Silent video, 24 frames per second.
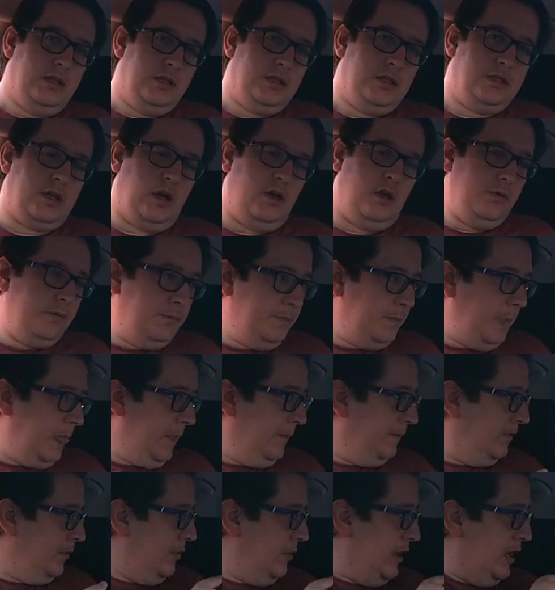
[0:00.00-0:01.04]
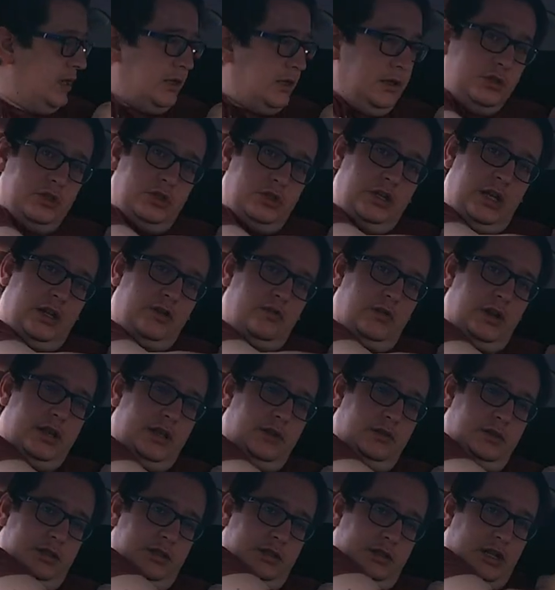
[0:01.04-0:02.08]
So for me,
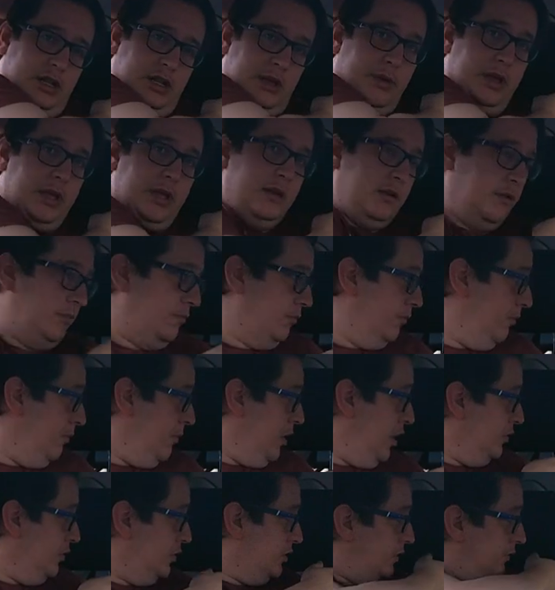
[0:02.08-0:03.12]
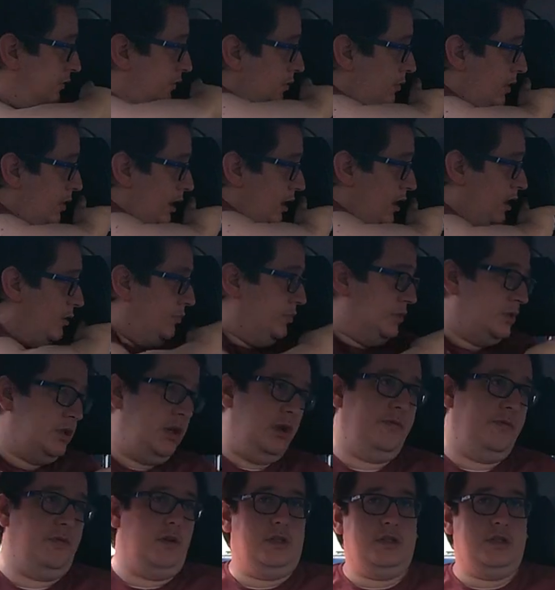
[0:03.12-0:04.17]
generally, it's going to be most of the way up. So
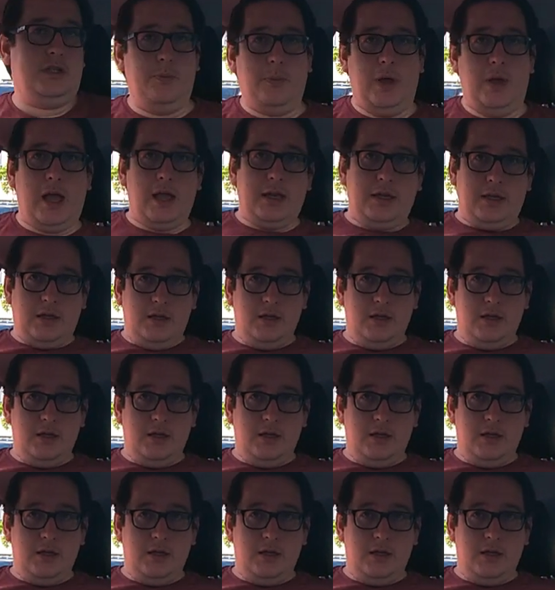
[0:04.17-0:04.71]
if I sit back